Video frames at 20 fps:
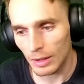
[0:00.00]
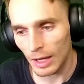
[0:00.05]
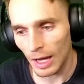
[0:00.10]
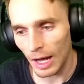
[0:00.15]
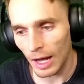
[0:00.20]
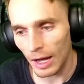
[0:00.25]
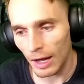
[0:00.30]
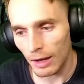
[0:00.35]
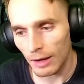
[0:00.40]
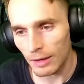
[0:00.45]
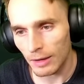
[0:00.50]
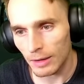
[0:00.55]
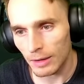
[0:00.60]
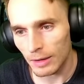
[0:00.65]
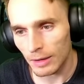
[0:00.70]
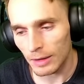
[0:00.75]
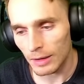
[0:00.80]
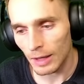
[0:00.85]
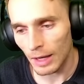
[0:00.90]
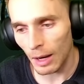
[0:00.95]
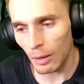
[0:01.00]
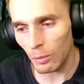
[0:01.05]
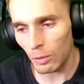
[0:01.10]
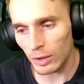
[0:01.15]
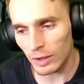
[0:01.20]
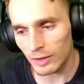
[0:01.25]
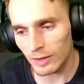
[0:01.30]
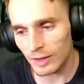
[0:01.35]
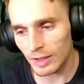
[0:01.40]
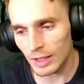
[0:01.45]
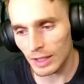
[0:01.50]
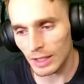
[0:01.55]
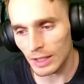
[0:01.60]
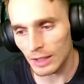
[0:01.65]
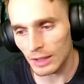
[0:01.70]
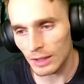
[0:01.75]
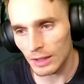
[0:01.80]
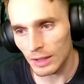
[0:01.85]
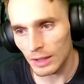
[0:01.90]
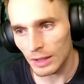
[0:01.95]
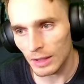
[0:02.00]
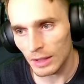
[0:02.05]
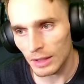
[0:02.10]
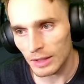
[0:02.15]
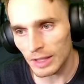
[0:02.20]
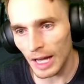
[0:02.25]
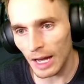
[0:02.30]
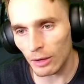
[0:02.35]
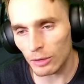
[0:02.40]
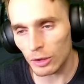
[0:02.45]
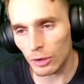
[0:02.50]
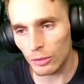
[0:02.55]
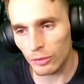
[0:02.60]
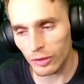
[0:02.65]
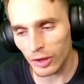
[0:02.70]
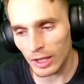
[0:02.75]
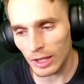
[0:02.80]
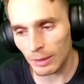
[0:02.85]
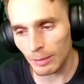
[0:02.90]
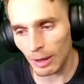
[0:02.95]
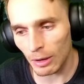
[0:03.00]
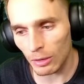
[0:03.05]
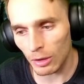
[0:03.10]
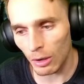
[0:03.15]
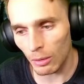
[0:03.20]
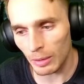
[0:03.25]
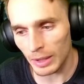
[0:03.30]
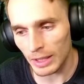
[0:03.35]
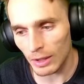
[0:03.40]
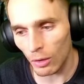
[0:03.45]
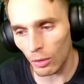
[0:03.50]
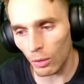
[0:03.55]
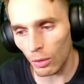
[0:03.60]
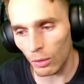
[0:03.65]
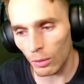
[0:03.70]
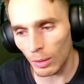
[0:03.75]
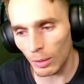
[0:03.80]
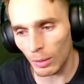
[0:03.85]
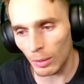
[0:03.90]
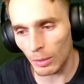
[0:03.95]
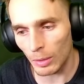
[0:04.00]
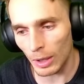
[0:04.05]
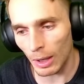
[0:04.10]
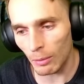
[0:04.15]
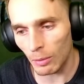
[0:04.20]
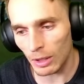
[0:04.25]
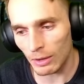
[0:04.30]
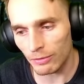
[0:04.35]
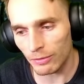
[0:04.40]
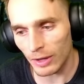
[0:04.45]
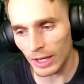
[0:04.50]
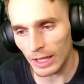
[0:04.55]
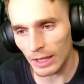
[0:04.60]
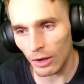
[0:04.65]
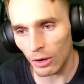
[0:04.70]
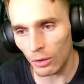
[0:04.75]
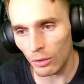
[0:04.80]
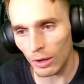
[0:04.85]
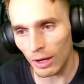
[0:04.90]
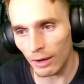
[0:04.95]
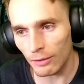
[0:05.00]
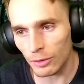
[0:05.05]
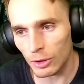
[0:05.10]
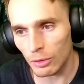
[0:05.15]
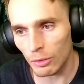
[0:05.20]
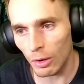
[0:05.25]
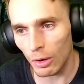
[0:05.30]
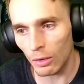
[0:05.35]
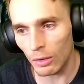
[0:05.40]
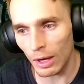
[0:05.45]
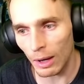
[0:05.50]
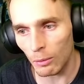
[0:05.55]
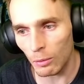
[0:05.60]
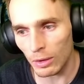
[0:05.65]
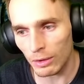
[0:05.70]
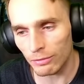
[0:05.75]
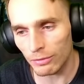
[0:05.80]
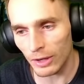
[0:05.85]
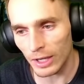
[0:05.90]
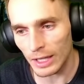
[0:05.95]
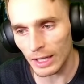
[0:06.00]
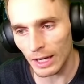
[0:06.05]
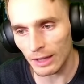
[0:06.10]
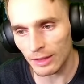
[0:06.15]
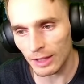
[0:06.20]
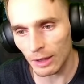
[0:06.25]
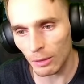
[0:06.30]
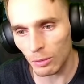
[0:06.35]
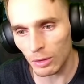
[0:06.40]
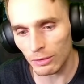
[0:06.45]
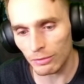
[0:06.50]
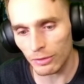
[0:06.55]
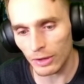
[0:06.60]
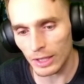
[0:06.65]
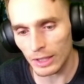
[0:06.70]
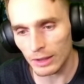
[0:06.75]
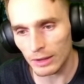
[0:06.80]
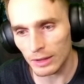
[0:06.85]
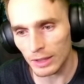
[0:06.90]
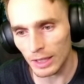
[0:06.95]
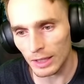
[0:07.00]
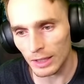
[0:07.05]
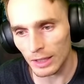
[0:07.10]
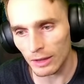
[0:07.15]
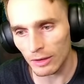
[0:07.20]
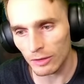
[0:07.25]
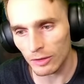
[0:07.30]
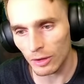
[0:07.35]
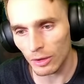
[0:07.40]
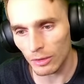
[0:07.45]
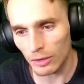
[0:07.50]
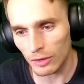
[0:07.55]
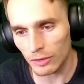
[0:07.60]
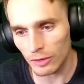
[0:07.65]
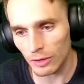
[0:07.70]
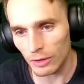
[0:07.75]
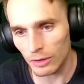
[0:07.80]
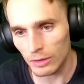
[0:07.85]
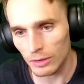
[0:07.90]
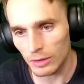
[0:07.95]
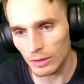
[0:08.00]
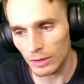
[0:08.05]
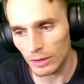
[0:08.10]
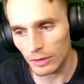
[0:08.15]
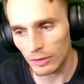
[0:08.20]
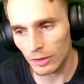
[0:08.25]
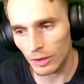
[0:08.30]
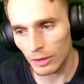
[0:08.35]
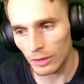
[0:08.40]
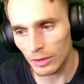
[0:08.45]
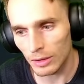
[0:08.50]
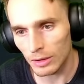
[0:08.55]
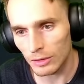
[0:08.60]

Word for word: to mid. I want to see. Now you're thinking about going. Oh, I want to fight. Hover your ult. I want to fight. I think I want to fight. Yeah, yeah. Let's go. No.